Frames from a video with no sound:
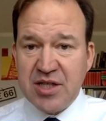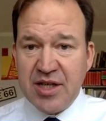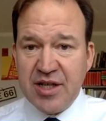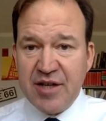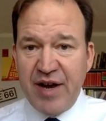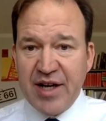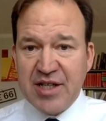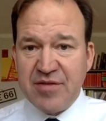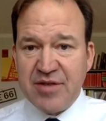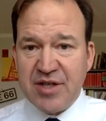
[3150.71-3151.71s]
the
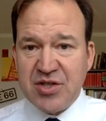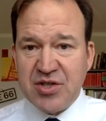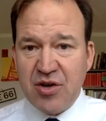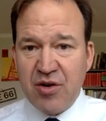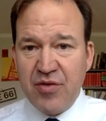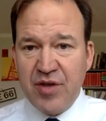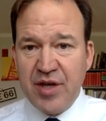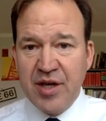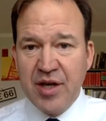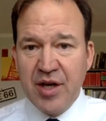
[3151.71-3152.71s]
flexibility and the
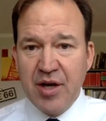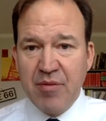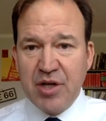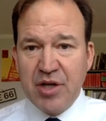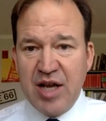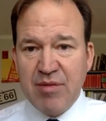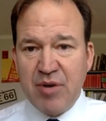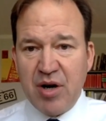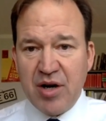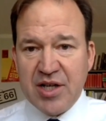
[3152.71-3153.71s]
effectiveness of
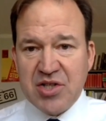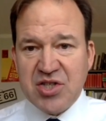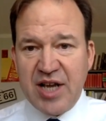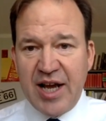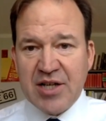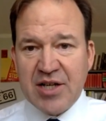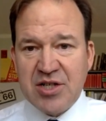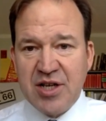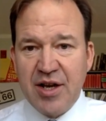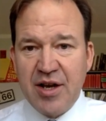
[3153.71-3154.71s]
the British labour
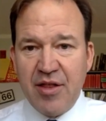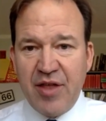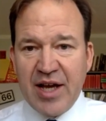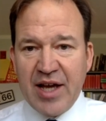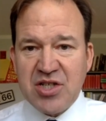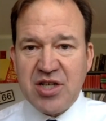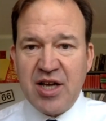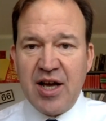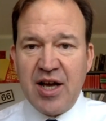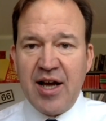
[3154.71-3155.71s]
markets. And
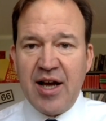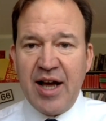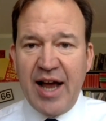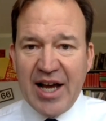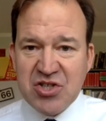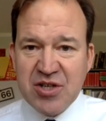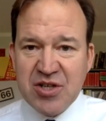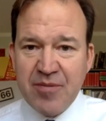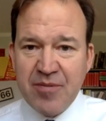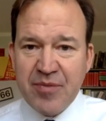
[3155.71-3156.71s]
that
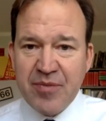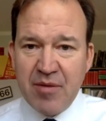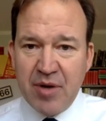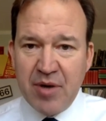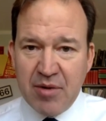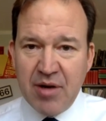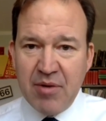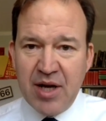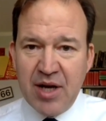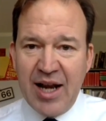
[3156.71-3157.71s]
has
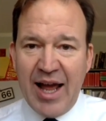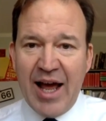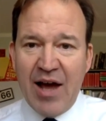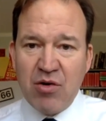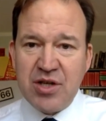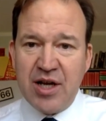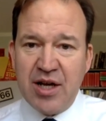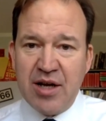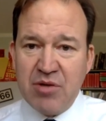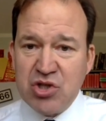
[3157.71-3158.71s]

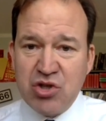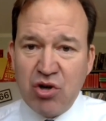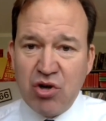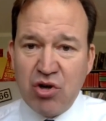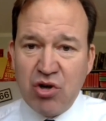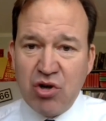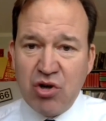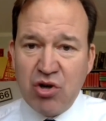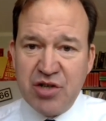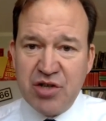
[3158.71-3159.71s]
allowed an
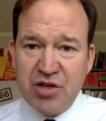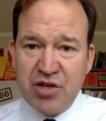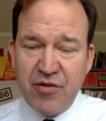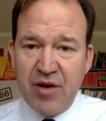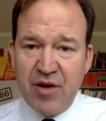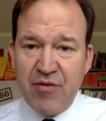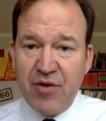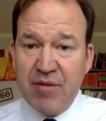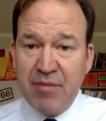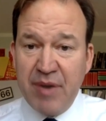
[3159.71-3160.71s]
astonishing growth of
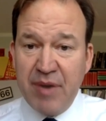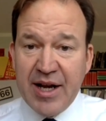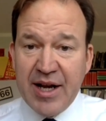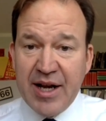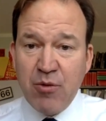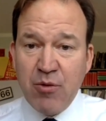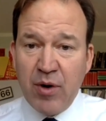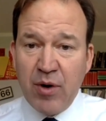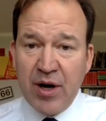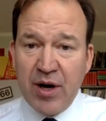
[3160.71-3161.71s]
in many
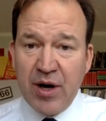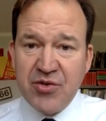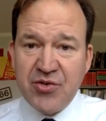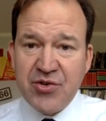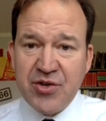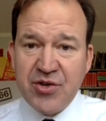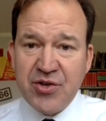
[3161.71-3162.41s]
ways,